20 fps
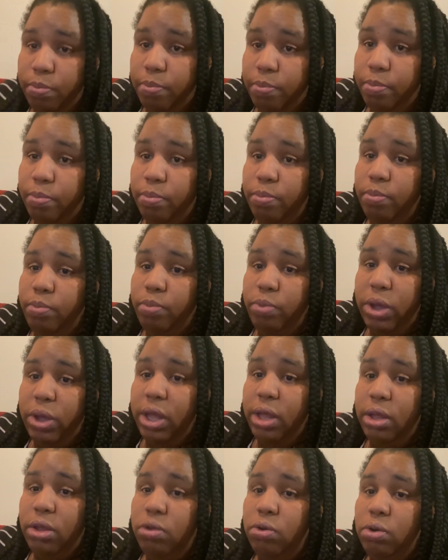with,
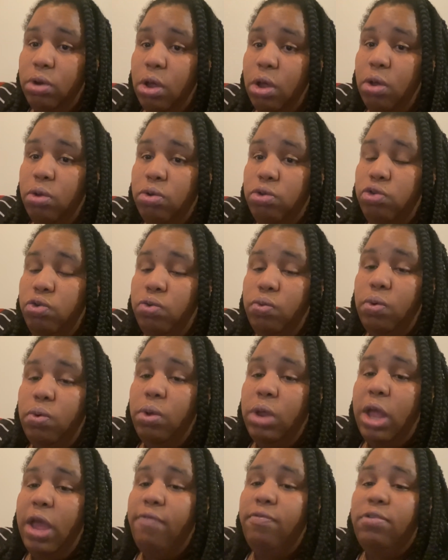you know, doing
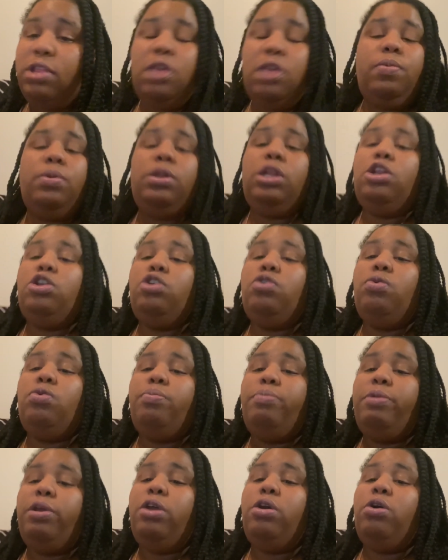everything we need to do,
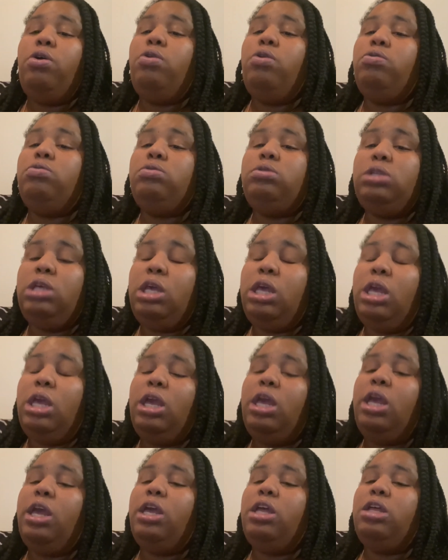bills,
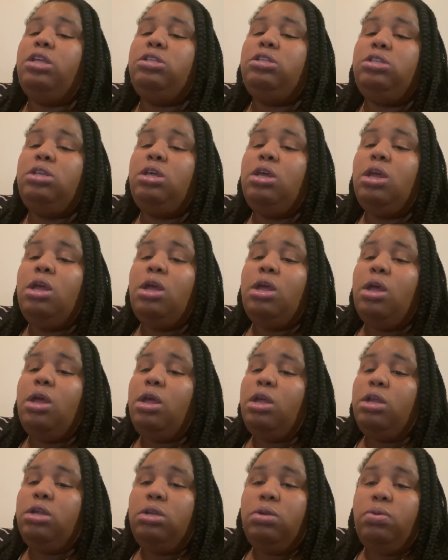kids,
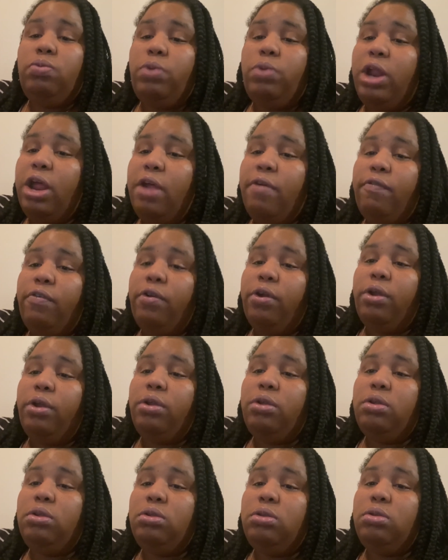whatever.
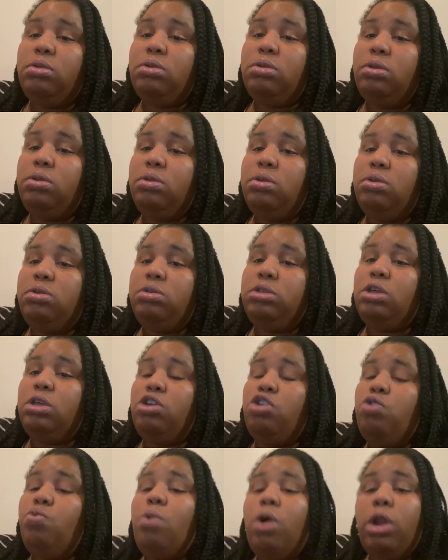So
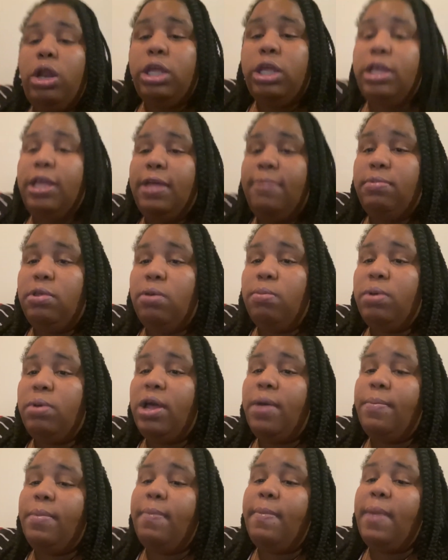you want to keep them
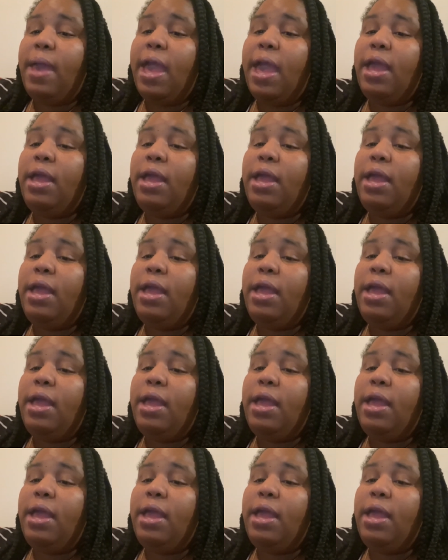coming back.